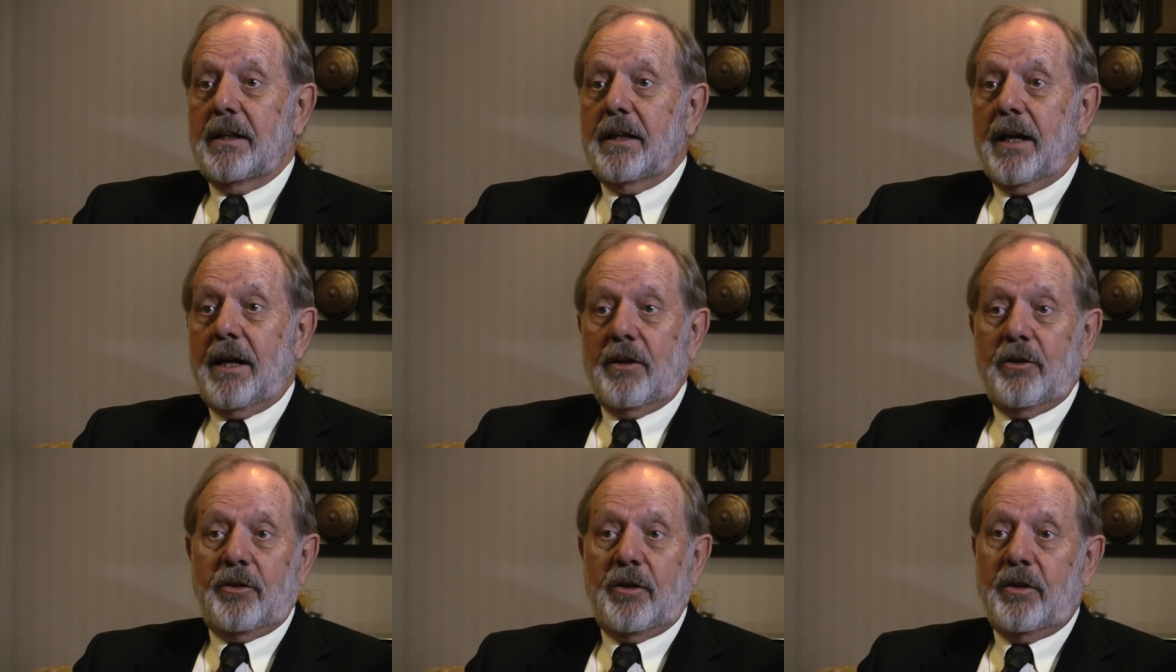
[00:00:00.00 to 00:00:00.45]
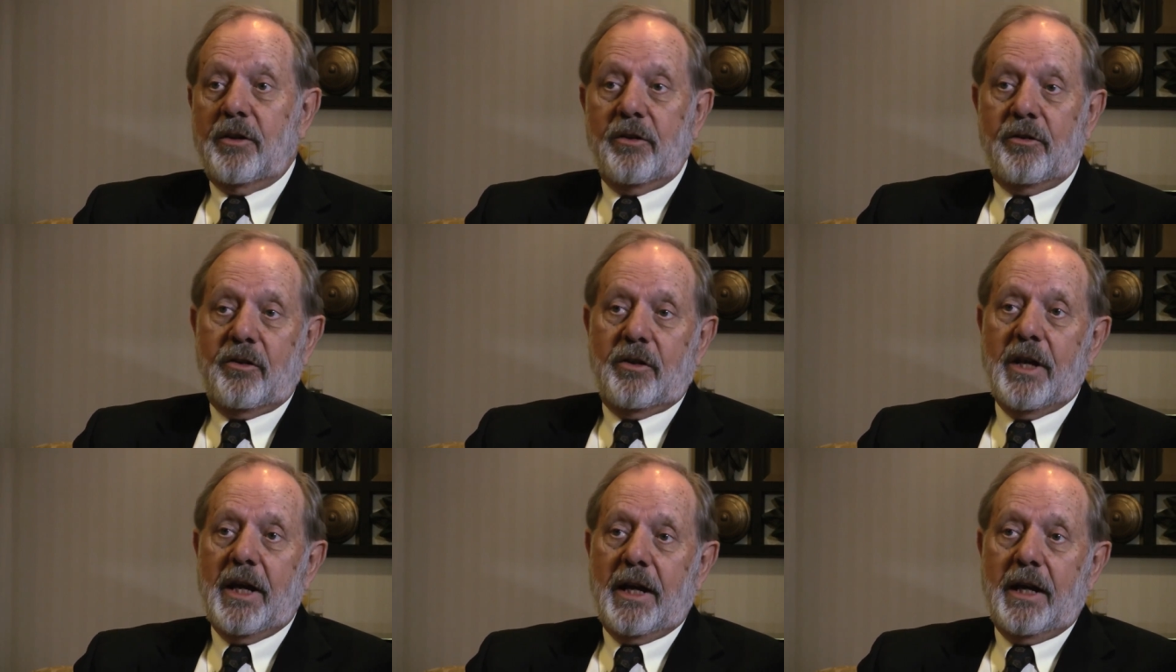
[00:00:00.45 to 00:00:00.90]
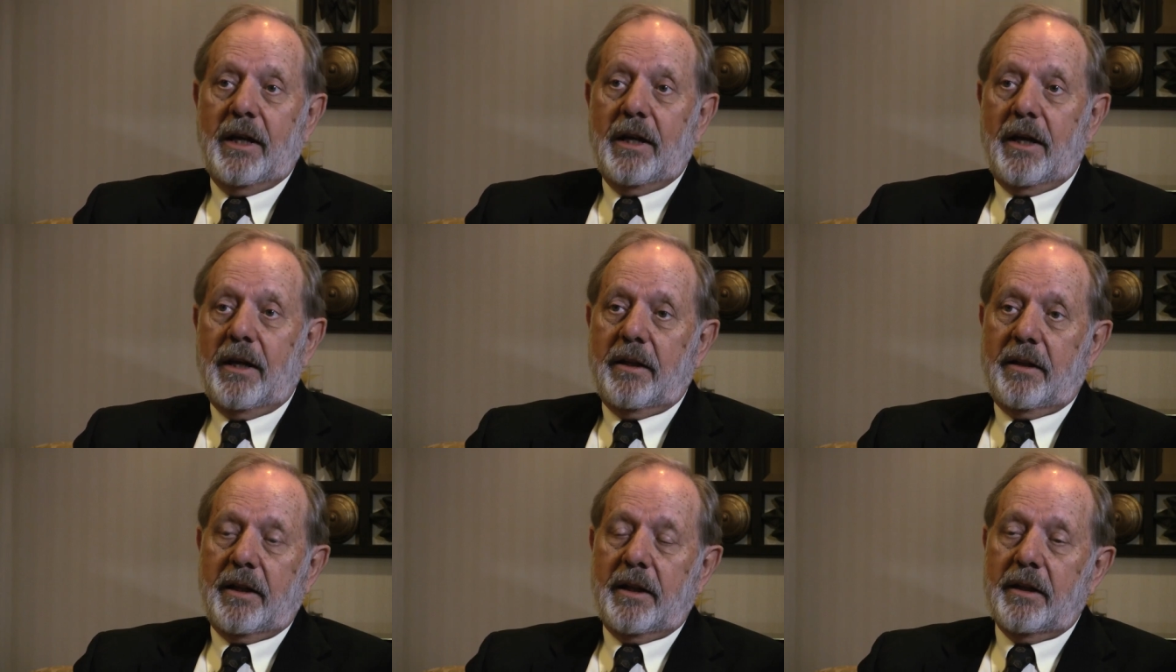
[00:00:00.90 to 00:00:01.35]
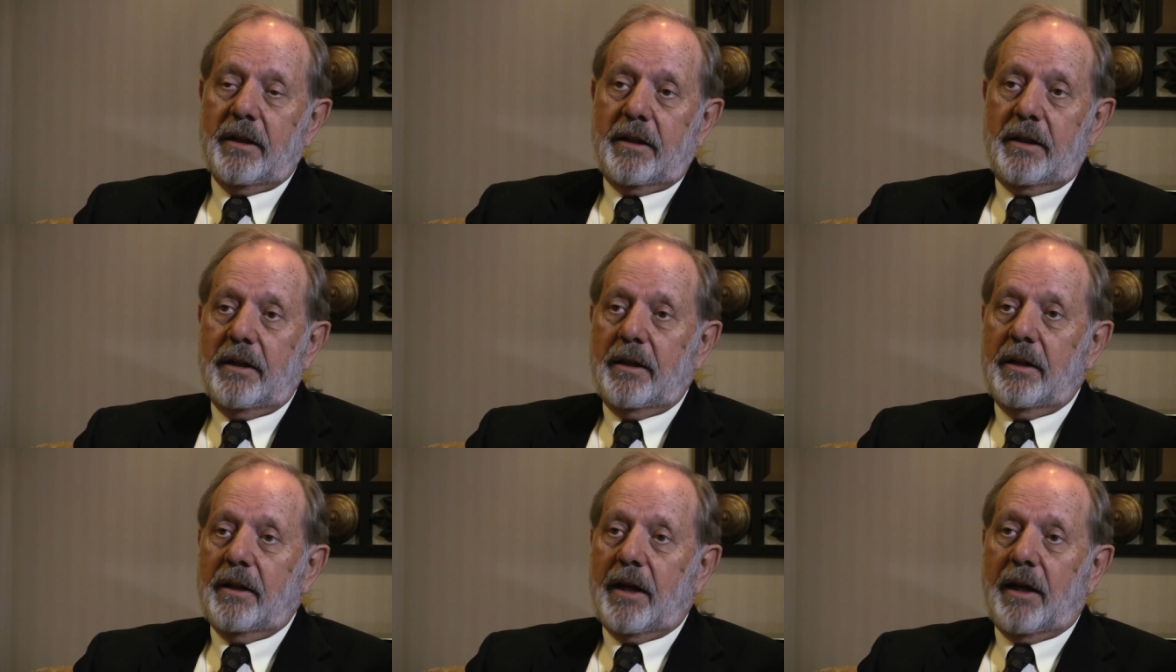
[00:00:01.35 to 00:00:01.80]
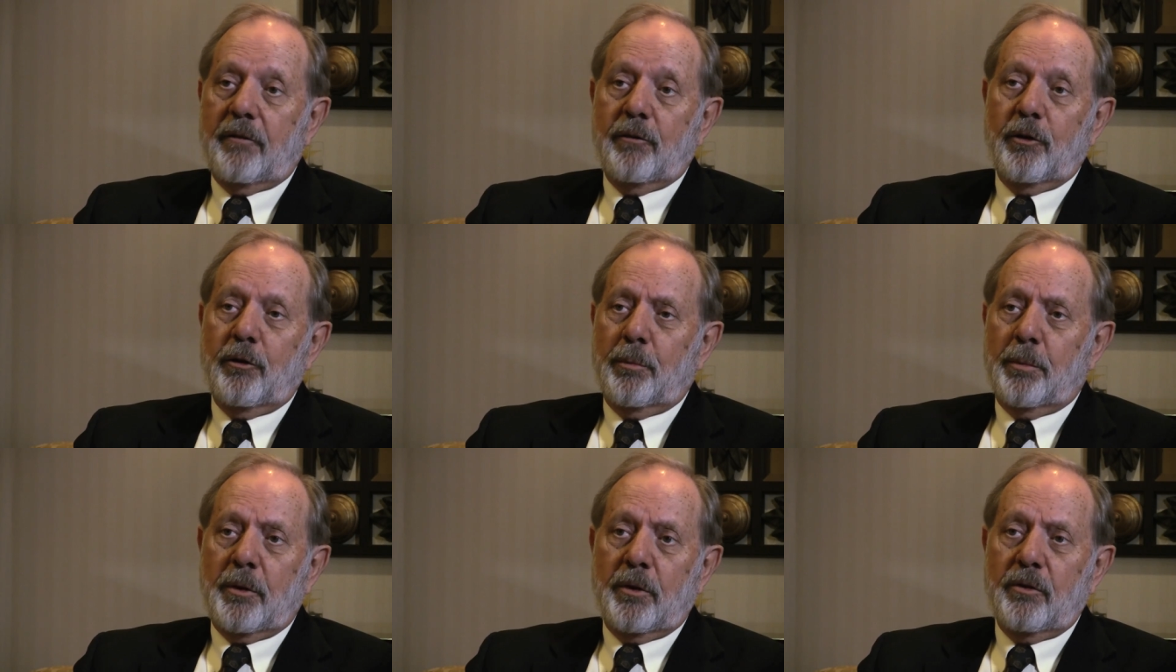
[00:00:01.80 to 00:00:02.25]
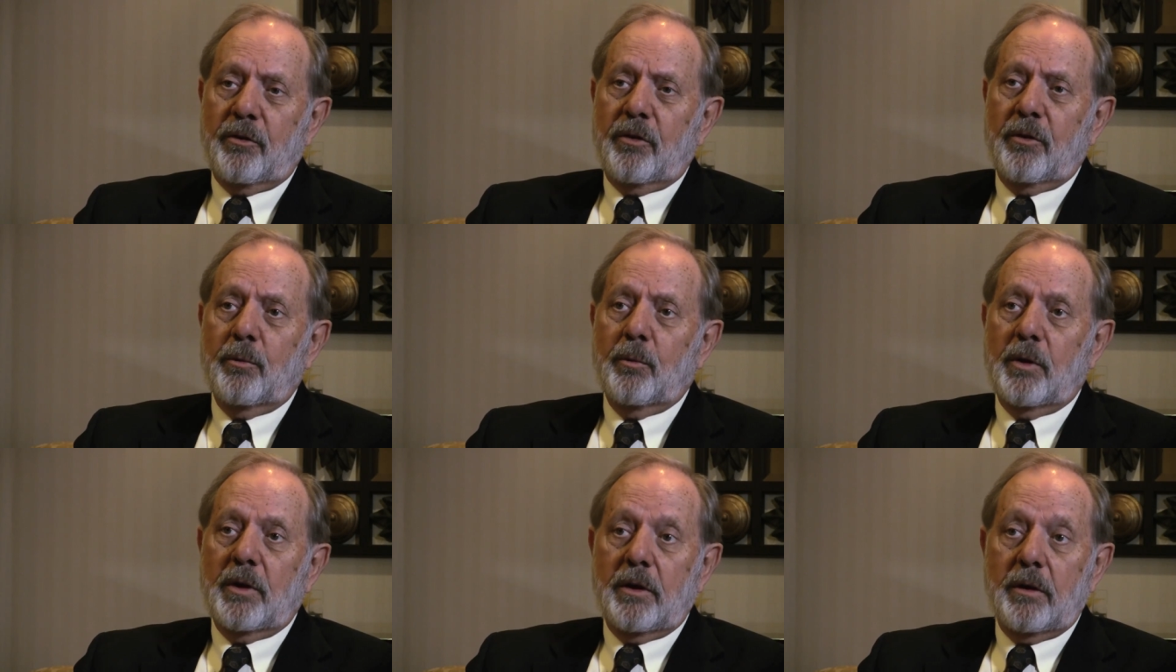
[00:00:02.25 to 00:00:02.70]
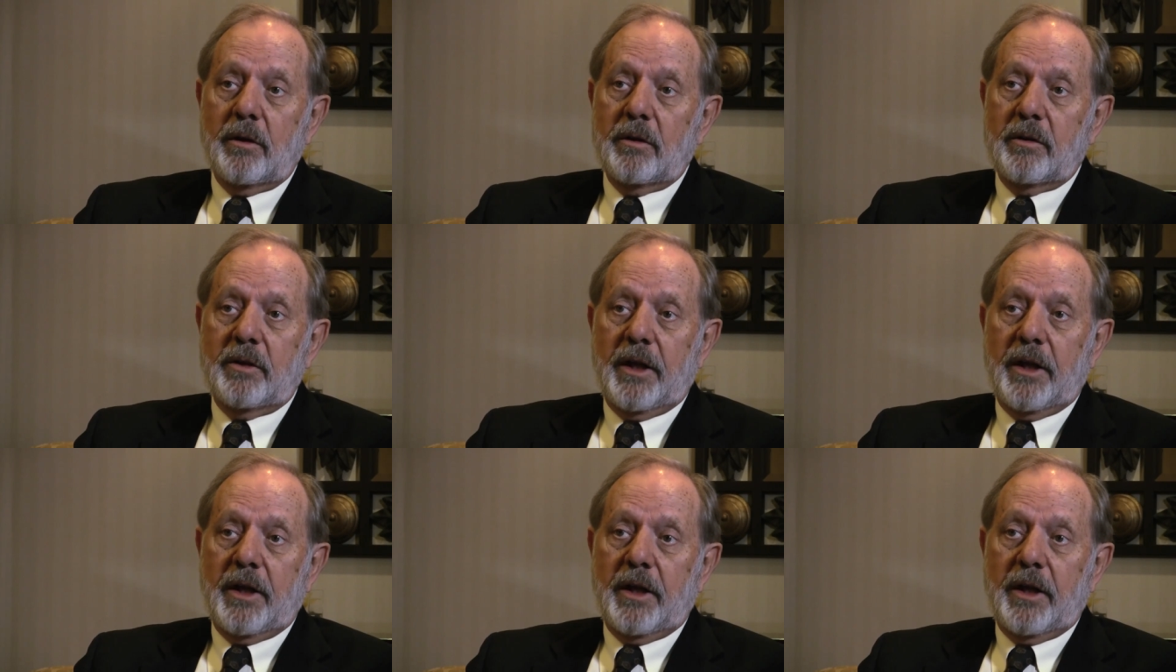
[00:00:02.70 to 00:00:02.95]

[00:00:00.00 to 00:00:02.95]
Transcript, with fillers: And to this day, I think the average person would uh,